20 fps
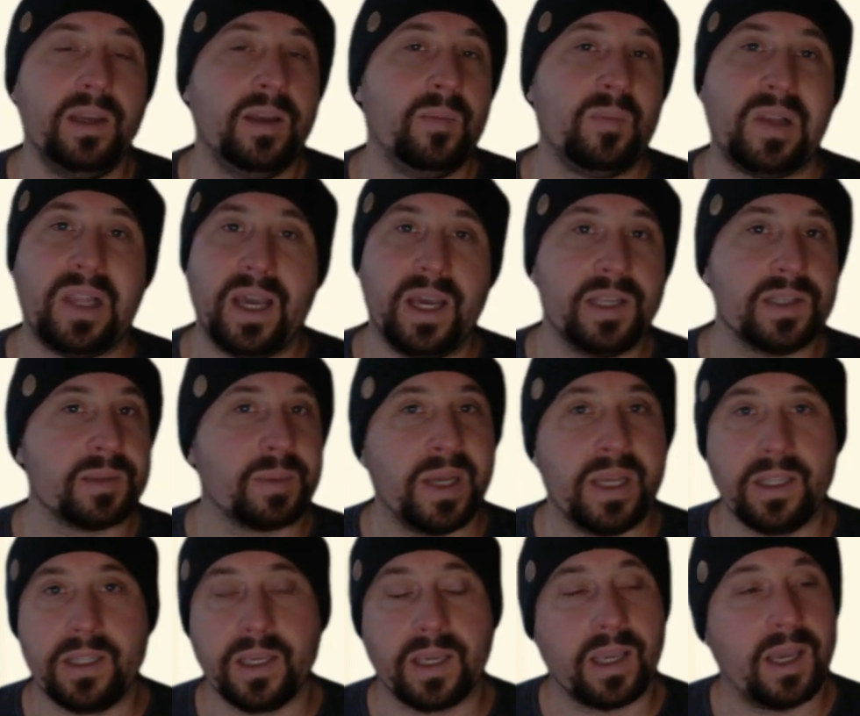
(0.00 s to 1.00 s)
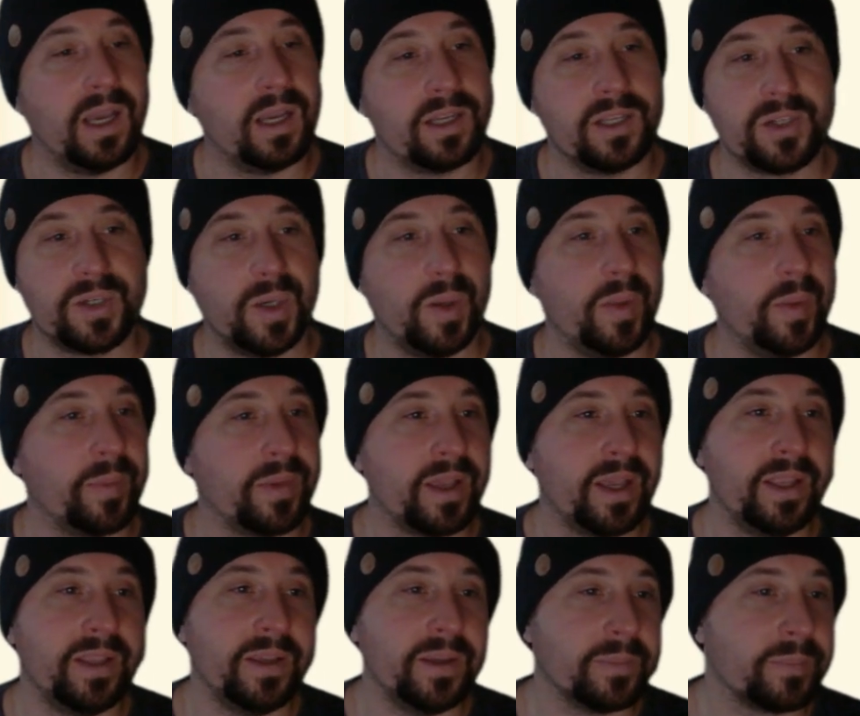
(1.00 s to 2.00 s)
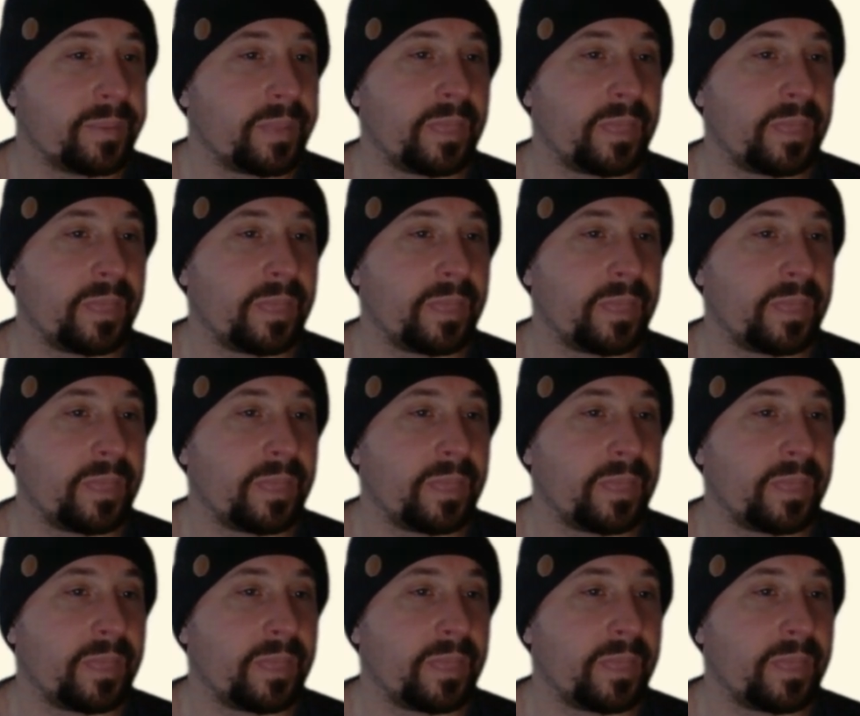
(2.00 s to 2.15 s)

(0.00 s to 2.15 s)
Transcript: Players, man, you can't control them, can you?